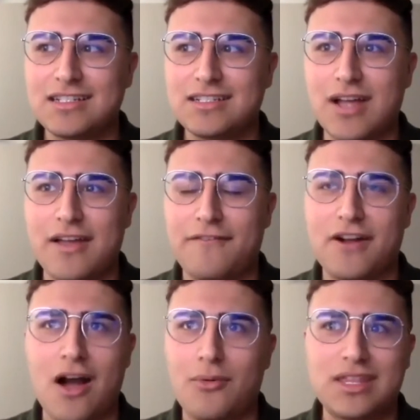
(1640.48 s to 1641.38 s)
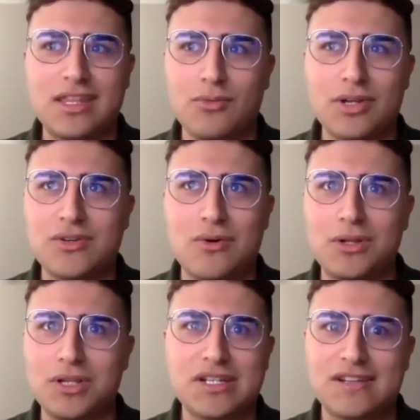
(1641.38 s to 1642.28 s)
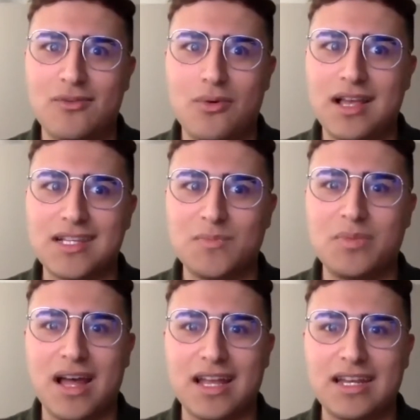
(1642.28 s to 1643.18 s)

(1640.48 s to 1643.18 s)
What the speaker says: I forgot which coalition it was, but